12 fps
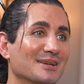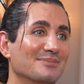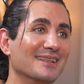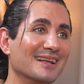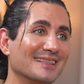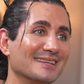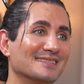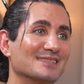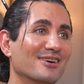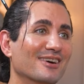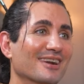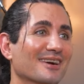It could be like the
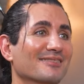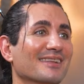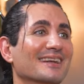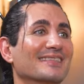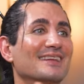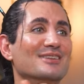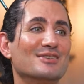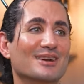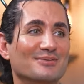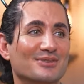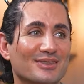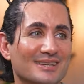start of like, then
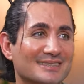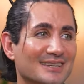you come do